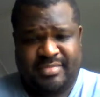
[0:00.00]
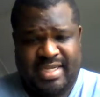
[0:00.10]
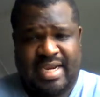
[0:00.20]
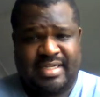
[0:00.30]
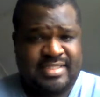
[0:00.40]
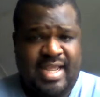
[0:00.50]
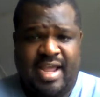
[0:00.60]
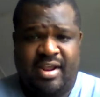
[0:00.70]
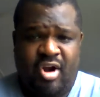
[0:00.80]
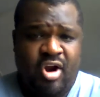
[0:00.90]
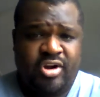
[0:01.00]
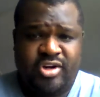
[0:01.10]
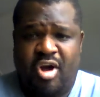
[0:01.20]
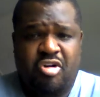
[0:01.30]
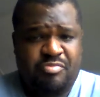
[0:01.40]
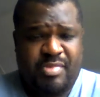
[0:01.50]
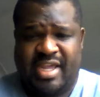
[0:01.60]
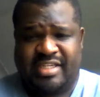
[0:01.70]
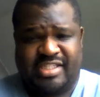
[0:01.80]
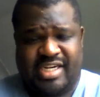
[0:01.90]
$R
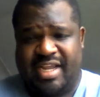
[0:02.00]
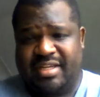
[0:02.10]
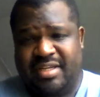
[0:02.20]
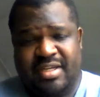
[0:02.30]
Dogman J.